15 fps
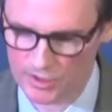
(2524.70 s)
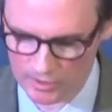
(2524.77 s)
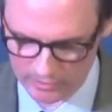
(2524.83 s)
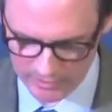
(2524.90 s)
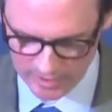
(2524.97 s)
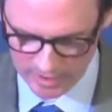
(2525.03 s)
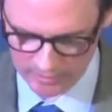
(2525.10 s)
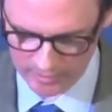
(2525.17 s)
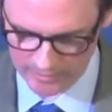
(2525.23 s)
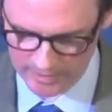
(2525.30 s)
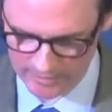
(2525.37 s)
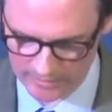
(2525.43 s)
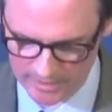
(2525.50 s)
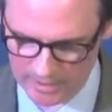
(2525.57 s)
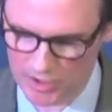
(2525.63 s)
no secret
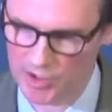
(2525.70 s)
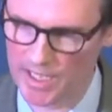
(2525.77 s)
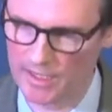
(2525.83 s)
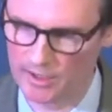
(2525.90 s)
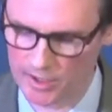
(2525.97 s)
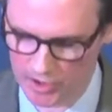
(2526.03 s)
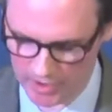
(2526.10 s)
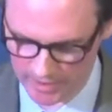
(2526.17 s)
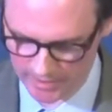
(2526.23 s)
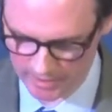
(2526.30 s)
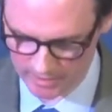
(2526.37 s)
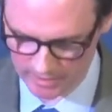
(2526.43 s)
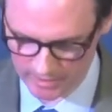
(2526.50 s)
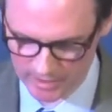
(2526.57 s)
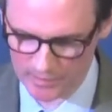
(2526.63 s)
that these challenges
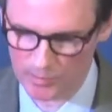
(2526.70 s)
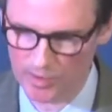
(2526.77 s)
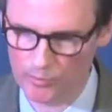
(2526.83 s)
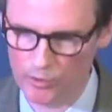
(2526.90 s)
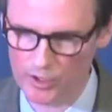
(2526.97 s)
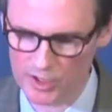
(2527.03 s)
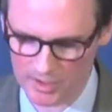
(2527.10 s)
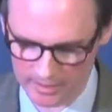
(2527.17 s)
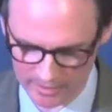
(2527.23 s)
disproportionately